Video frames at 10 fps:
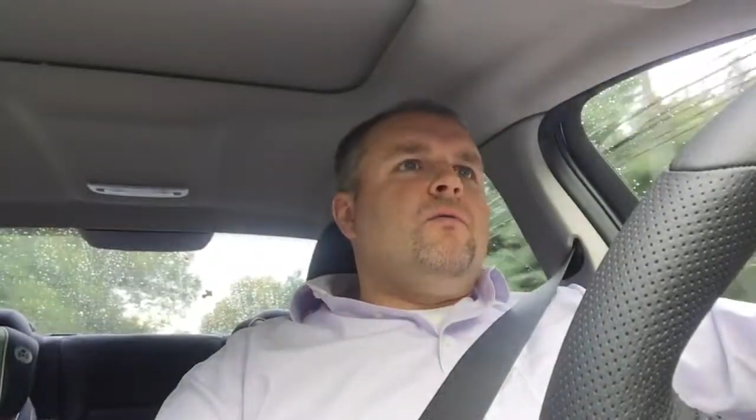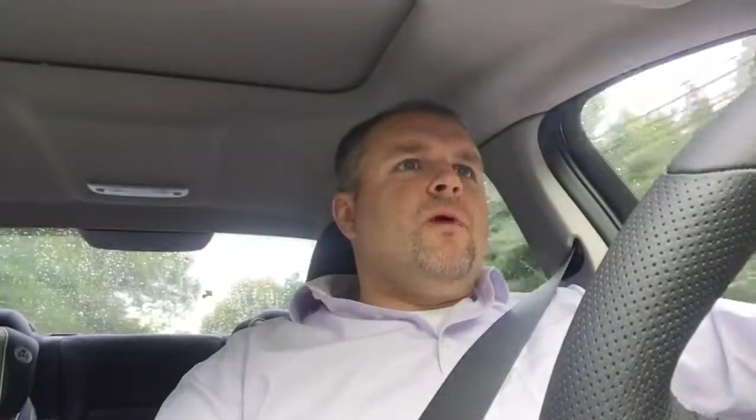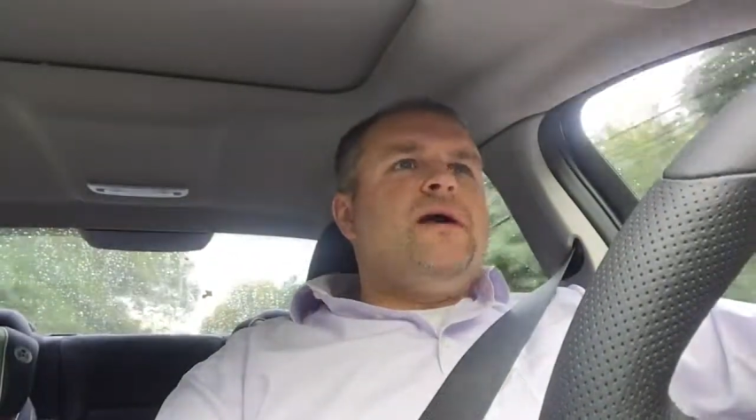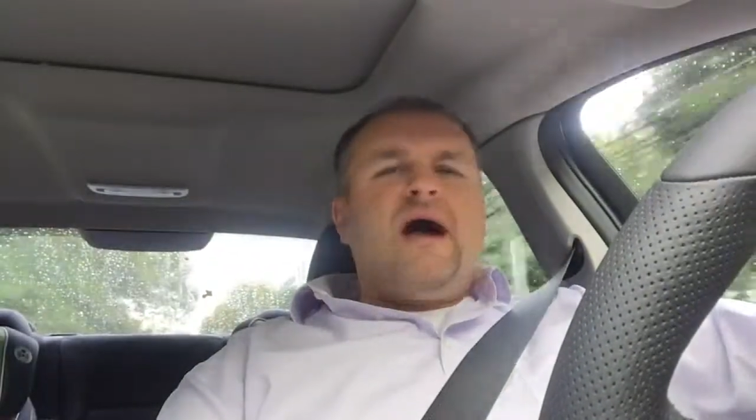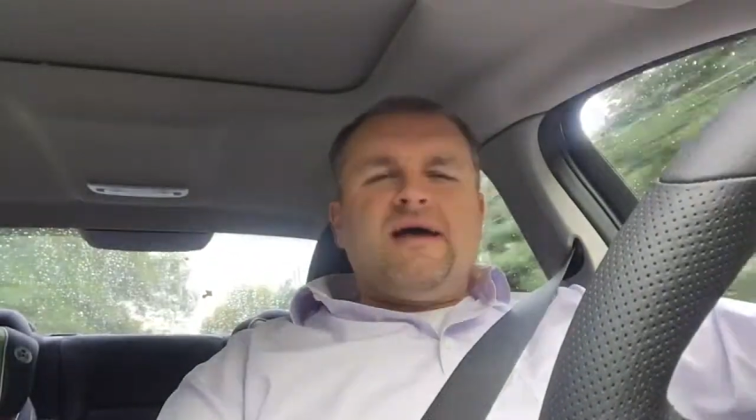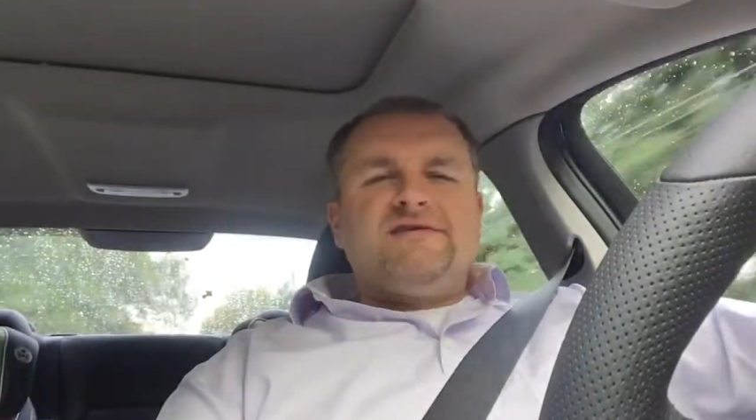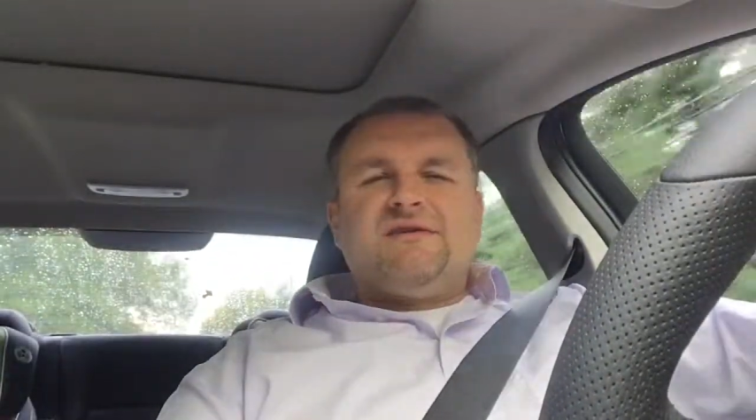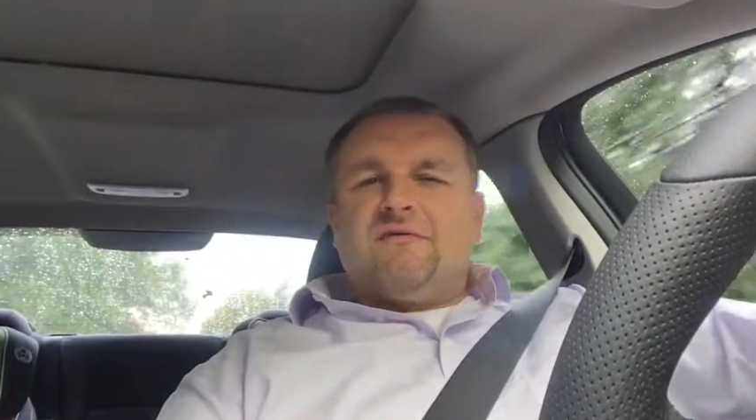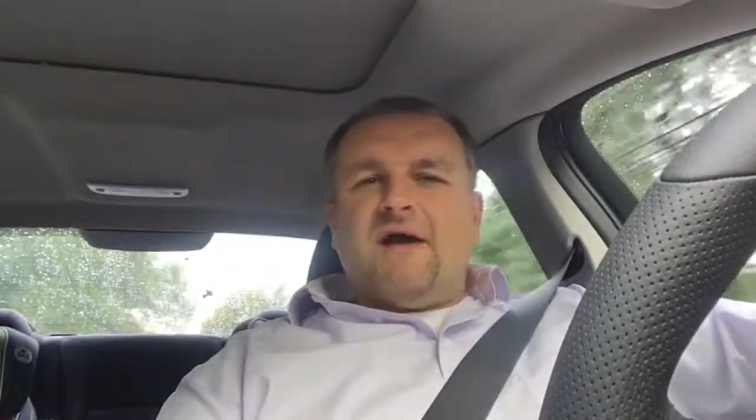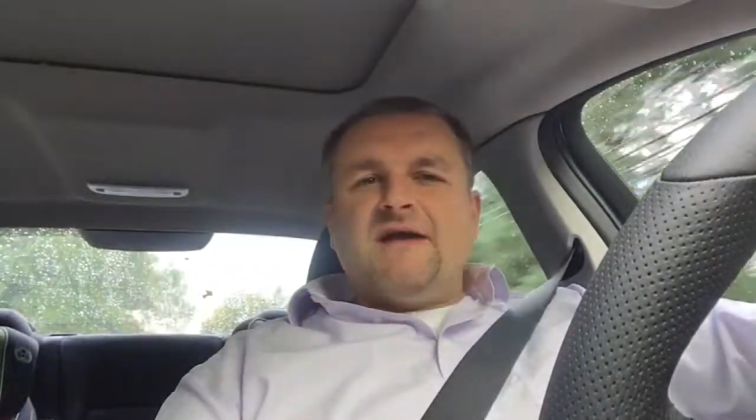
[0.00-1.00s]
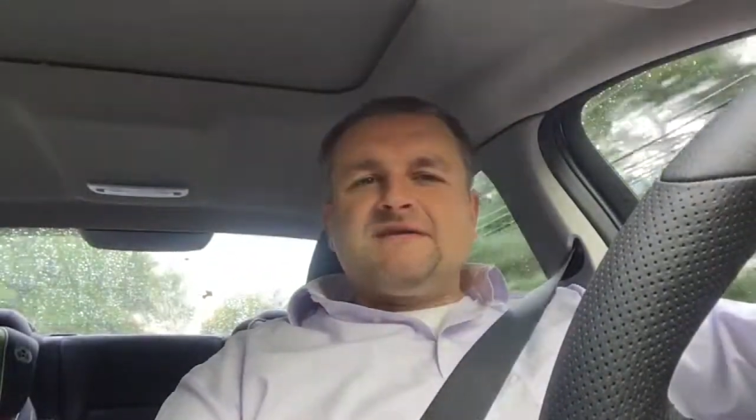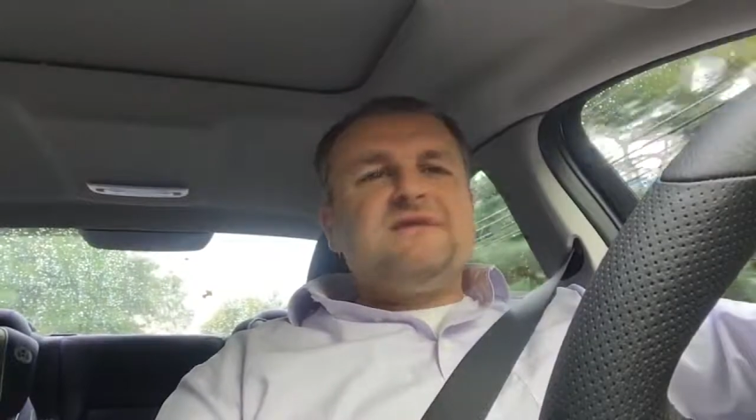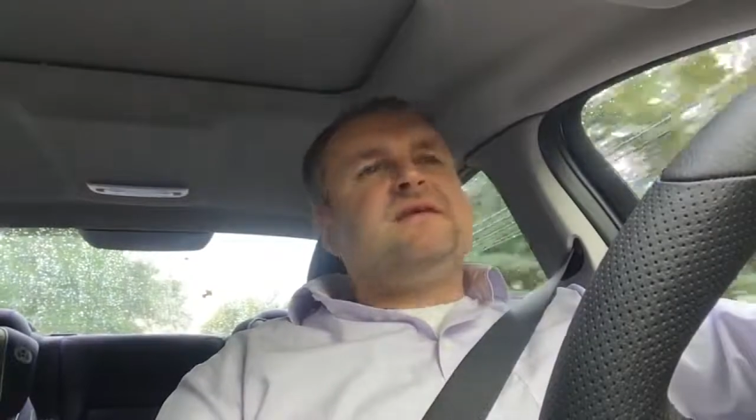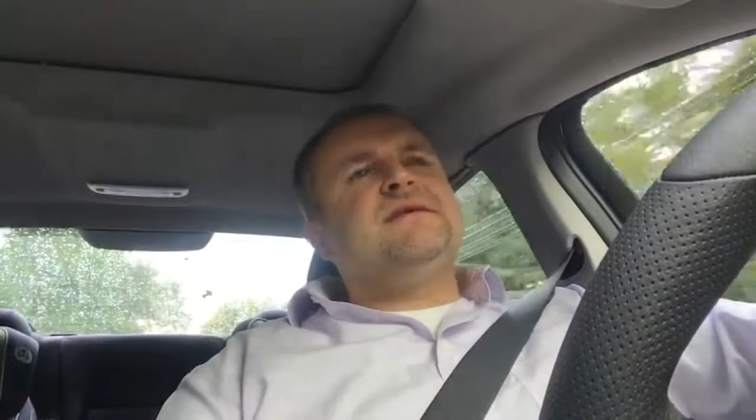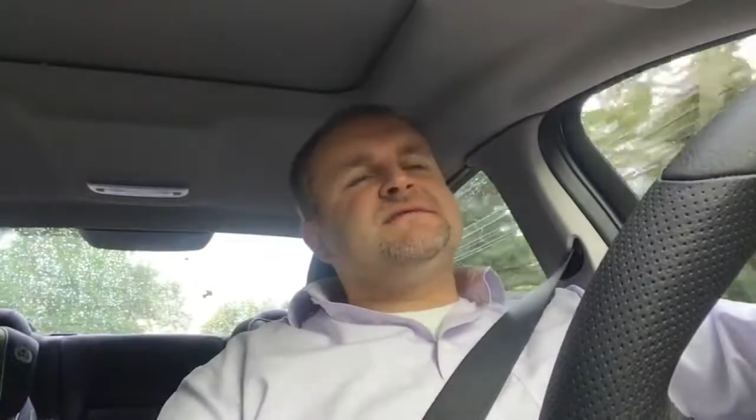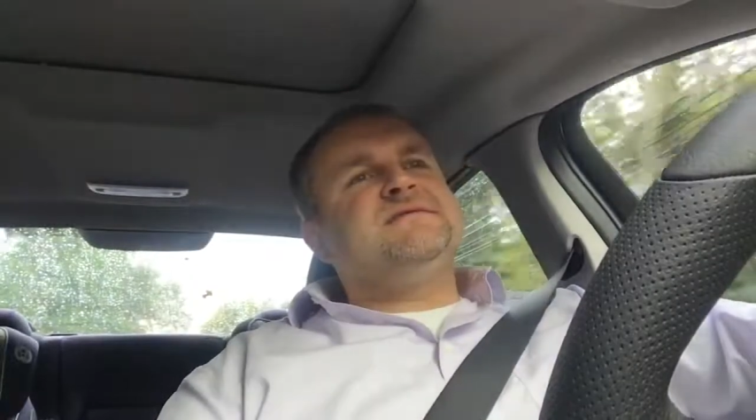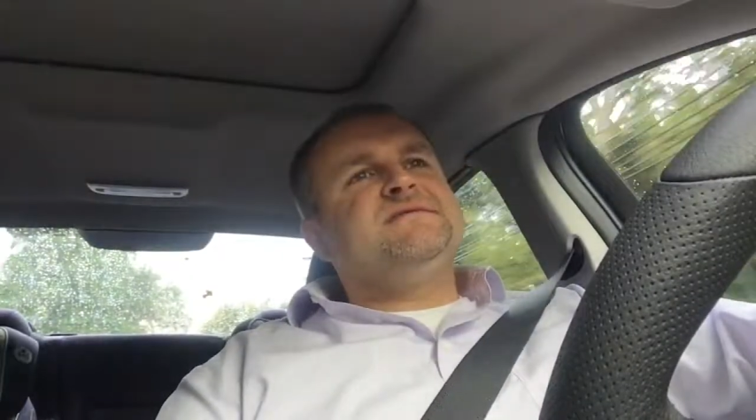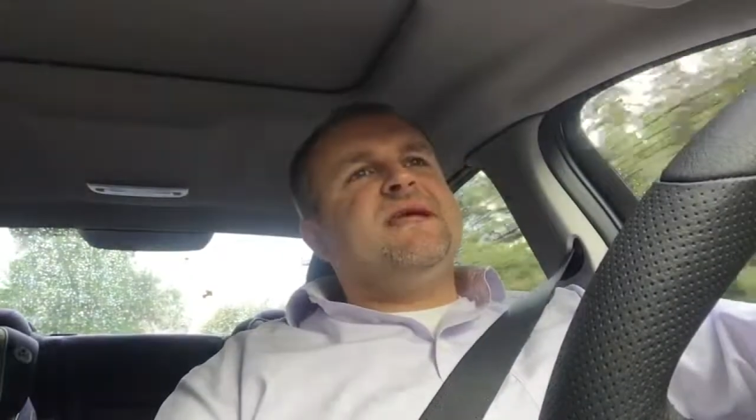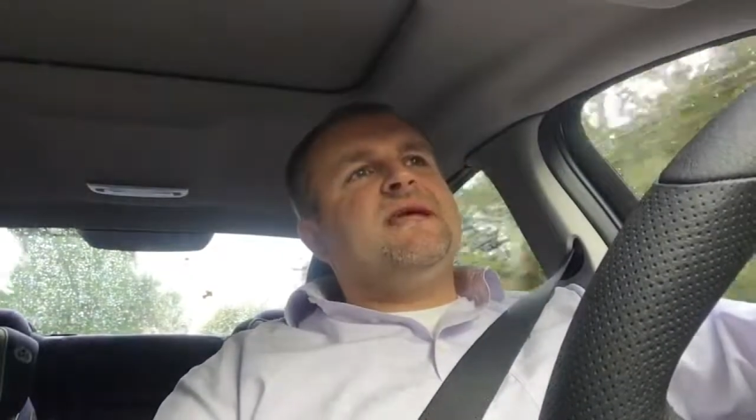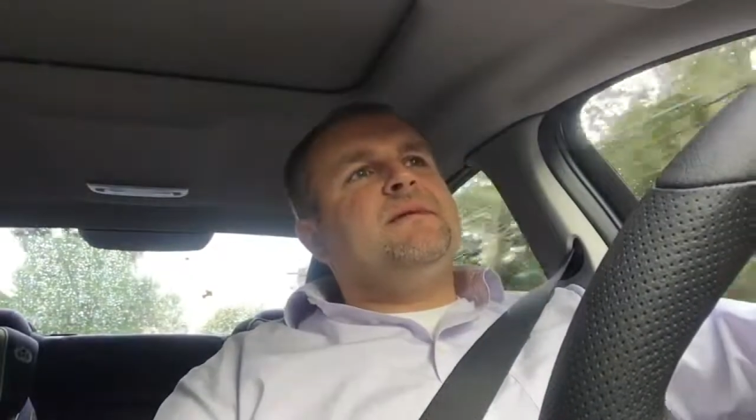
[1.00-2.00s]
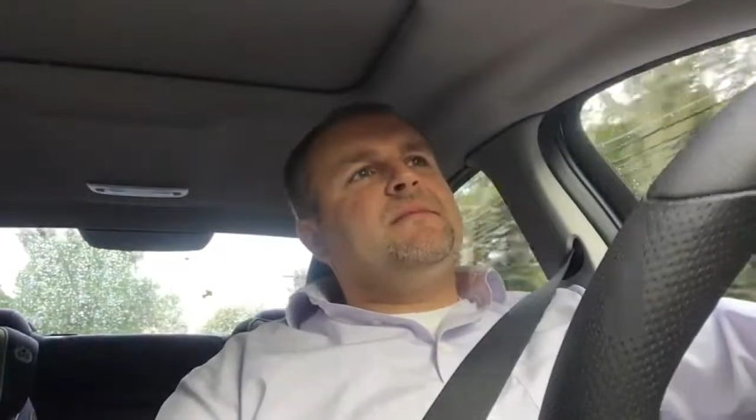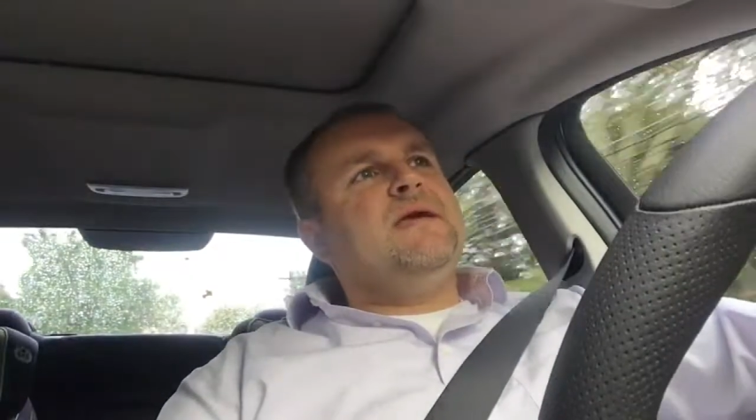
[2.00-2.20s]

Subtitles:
One Guy's Garage, I think is his name.